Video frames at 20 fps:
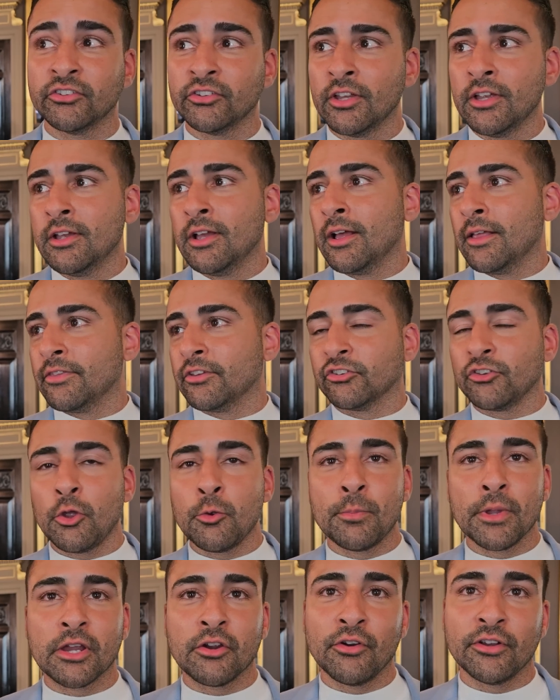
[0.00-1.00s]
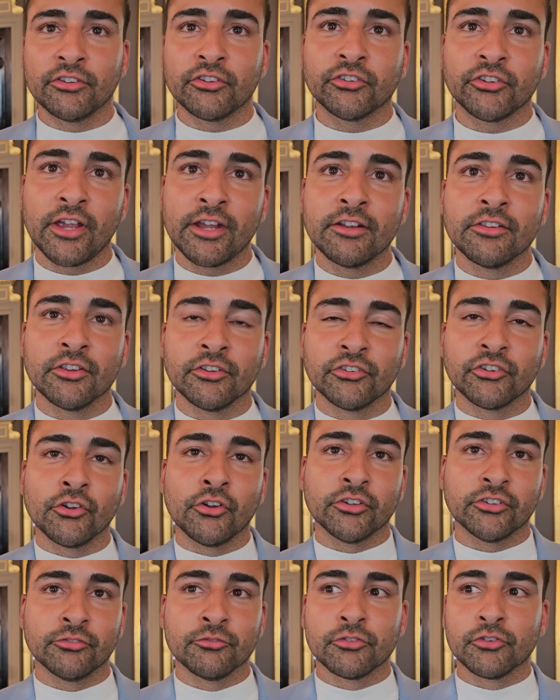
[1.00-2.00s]
There's no bigger entertainer than
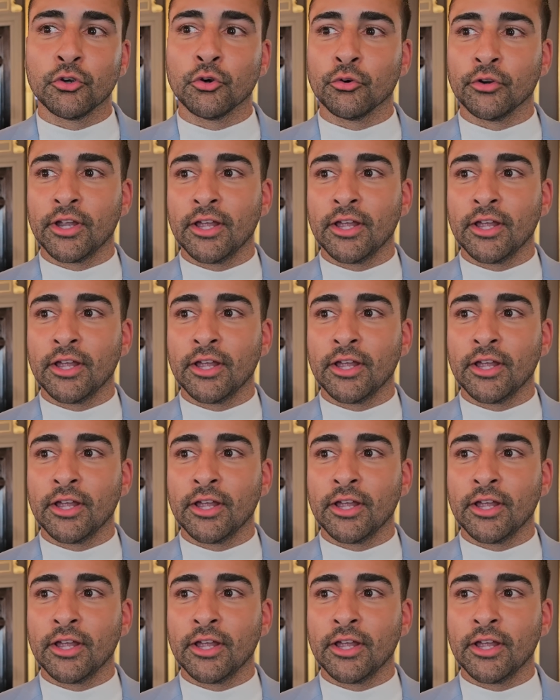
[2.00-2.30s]
Tyson Fury,